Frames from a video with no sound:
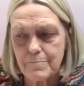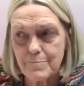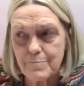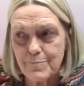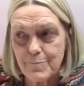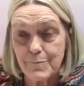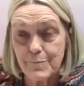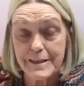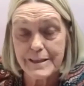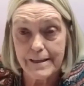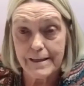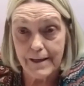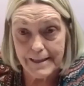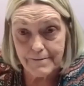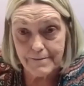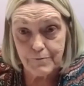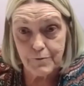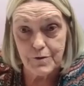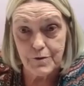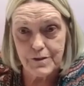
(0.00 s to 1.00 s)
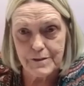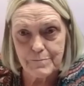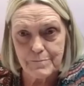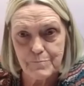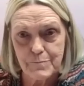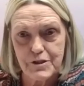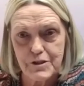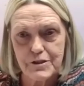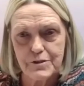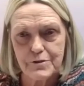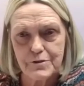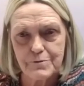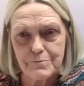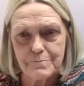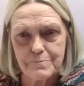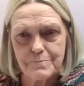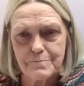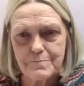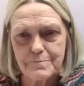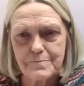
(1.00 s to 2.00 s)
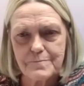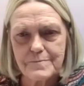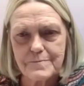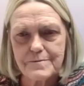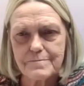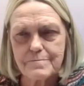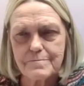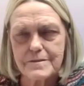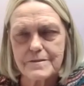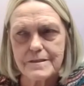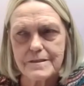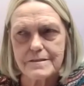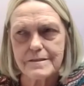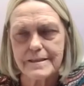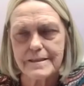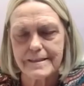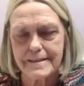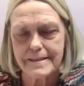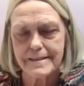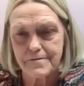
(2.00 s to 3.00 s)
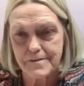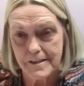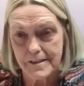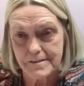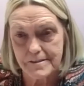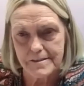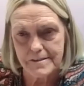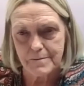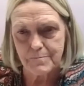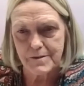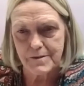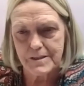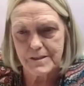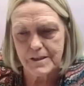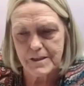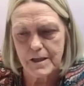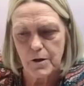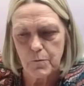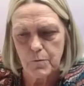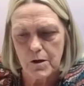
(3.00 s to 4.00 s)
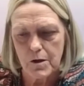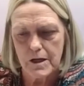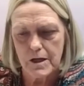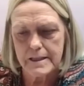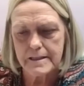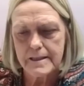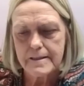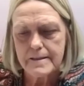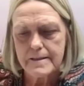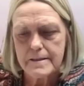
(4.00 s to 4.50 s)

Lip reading: We'd like for them to, because it gives us something to go on.